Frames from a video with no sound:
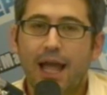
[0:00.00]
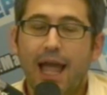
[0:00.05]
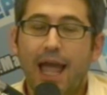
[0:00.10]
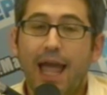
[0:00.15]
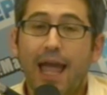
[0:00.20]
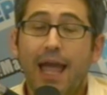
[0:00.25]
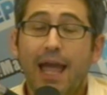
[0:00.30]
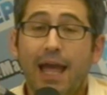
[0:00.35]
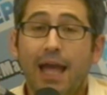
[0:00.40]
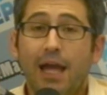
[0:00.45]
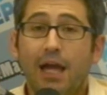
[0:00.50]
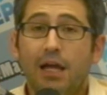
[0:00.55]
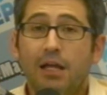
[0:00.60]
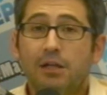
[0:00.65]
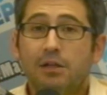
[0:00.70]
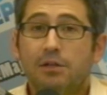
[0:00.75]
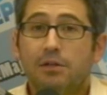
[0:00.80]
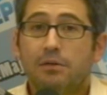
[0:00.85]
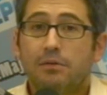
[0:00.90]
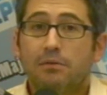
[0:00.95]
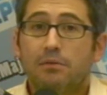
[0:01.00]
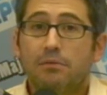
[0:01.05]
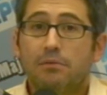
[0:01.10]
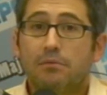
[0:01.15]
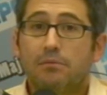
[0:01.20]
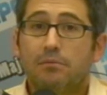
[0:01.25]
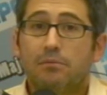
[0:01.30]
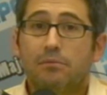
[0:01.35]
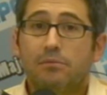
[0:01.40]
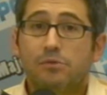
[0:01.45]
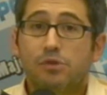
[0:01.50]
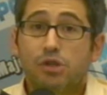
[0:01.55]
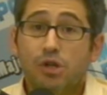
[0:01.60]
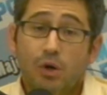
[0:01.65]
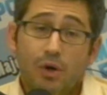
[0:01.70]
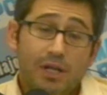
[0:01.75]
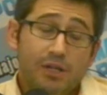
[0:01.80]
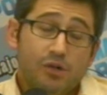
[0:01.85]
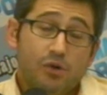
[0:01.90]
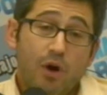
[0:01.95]
And
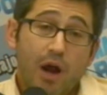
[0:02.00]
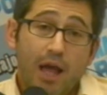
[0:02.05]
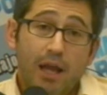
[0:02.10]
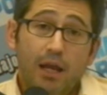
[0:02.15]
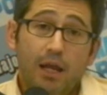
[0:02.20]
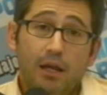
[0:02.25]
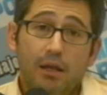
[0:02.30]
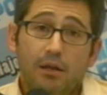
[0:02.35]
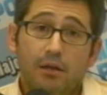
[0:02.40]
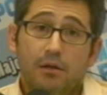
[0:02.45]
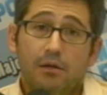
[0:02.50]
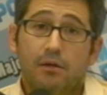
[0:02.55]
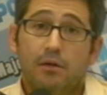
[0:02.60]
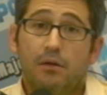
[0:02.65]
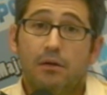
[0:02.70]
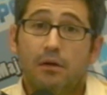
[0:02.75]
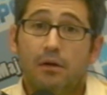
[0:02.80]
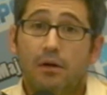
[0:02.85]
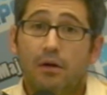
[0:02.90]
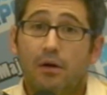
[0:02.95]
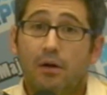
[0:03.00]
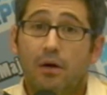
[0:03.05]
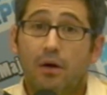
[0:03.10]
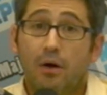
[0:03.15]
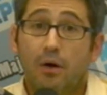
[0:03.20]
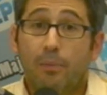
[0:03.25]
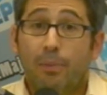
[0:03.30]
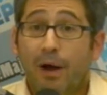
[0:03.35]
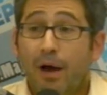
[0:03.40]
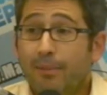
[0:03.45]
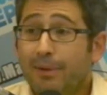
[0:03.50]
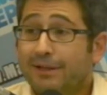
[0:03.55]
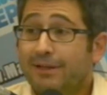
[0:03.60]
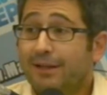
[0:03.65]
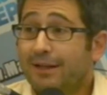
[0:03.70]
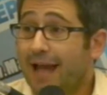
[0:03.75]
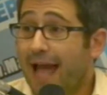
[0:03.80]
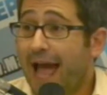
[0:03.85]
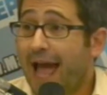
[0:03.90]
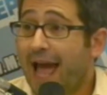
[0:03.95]
to his credit, Obama
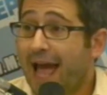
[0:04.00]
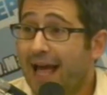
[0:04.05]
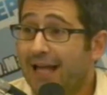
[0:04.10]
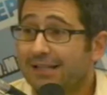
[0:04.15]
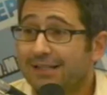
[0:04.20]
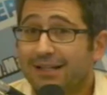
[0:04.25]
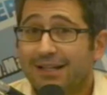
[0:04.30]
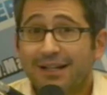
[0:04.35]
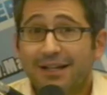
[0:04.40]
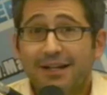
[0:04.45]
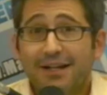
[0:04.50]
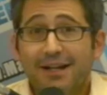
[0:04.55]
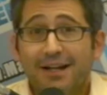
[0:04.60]
didn't ask.